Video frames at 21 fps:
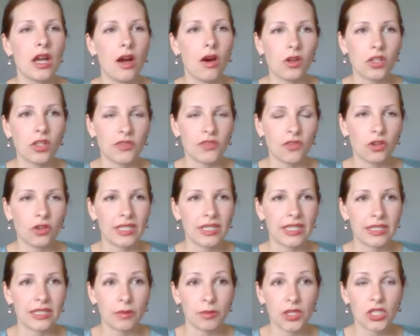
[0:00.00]
Oxford
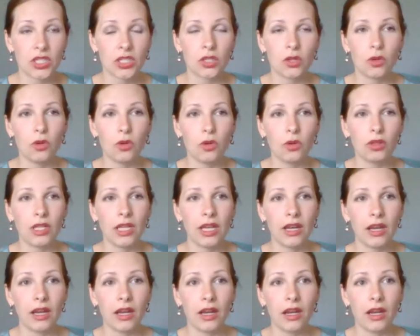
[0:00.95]
Summer School
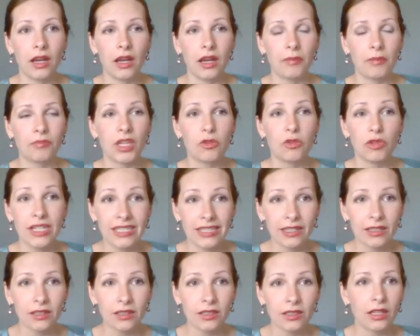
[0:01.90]

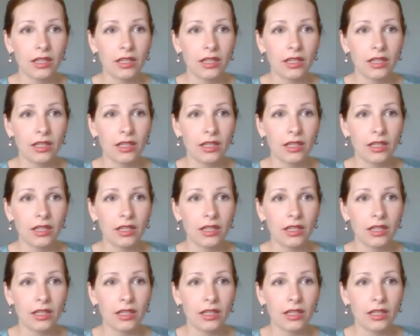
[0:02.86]
retail